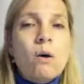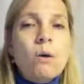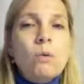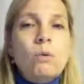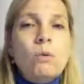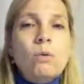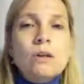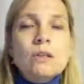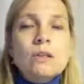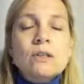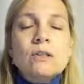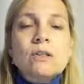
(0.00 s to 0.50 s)

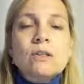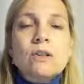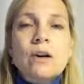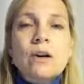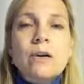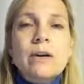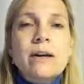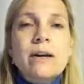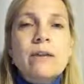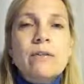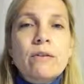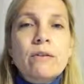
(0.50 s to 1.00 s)
What's
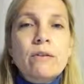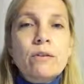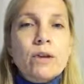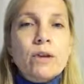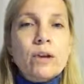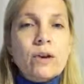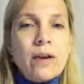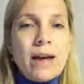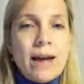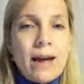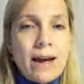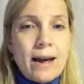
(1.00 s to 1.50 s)
going through
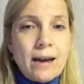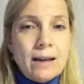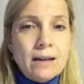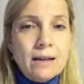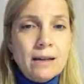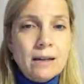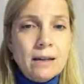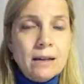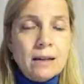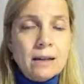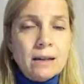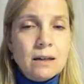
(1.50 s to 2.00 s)
your head
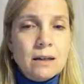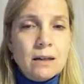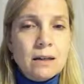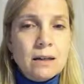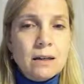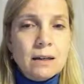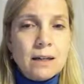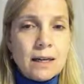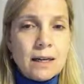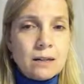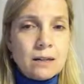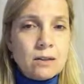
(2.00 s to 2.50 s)

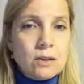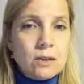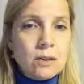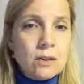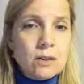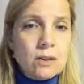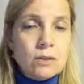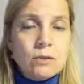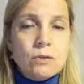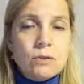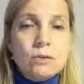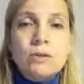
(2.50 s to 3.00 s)
linked
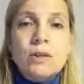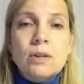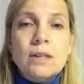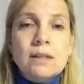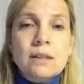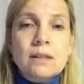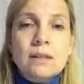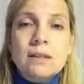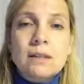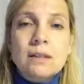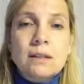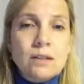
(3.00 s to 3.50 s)
to
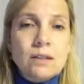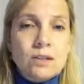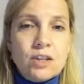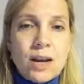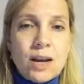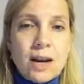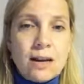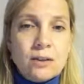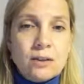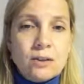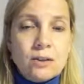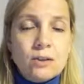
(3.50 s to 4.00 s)
this
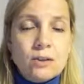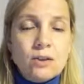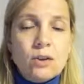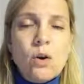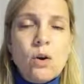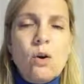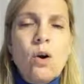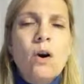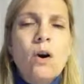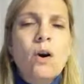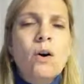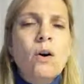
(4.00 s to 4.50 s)
change?
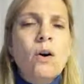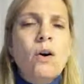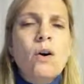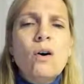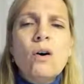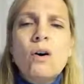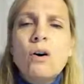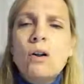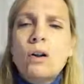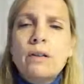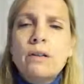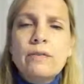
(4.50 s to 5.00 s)
So
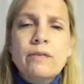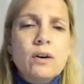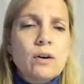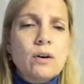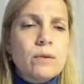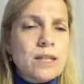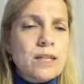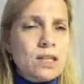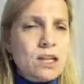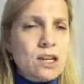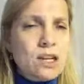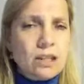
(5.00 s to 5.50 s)
all of
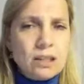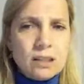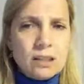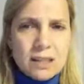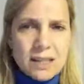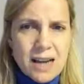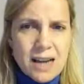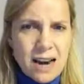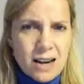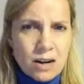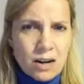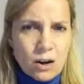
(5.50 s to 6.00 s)
your internal
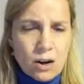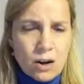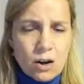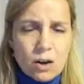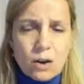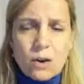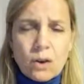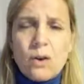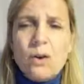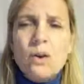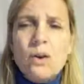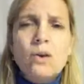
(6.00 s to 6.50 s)

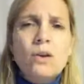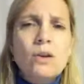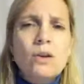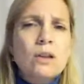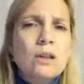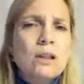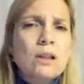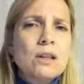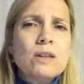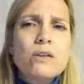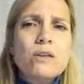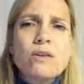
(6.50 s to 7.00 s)
dialogue,
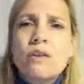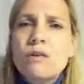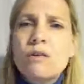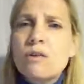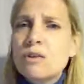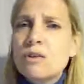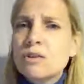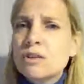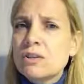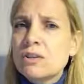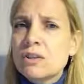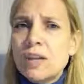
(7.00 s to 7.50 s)
all the
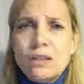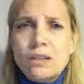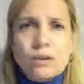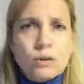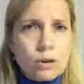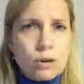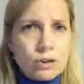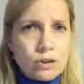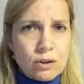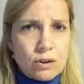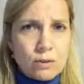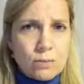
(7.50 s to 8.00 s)
thoughts that
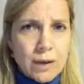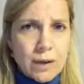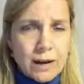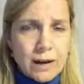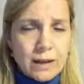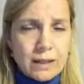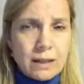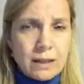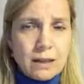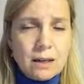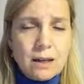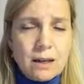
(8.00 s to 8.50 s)
cross your
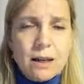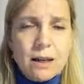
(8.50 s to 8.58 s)
mind.